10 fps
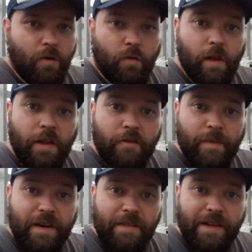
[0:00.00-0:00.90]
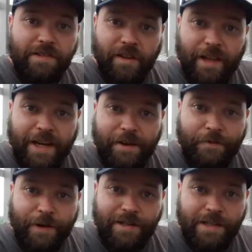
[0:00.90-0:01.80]
Well everybody, that's all I got
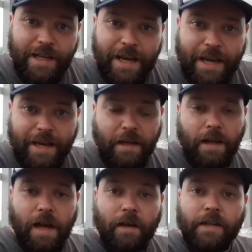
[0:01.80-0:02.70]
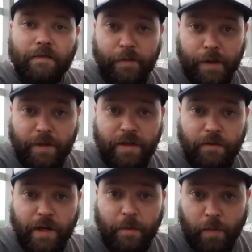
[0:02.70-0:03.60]
for you today. I'll definitely be
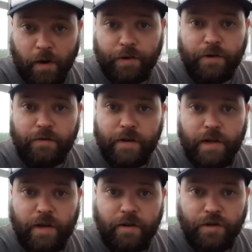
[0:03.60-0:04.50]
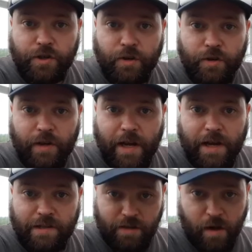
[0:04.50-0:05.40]
doing a part 2 video to show you
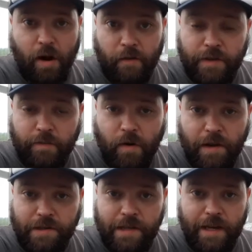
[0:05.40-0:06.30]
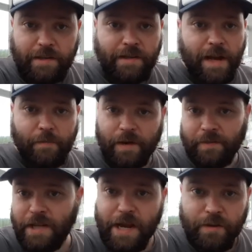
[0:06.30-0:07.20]
guys the harvest process, how many
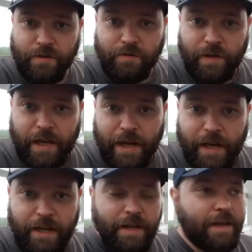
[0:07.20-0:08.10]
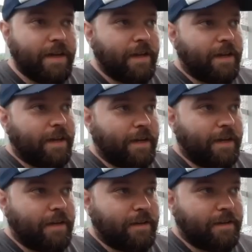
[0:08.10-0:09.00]
potatoes we get,
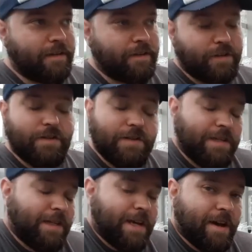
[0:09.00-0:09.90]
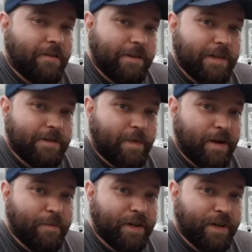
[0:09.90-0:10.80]
just to see how the
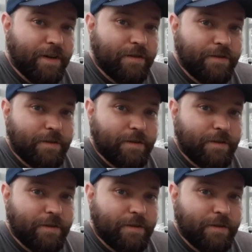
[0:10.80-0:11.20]
experiment goes.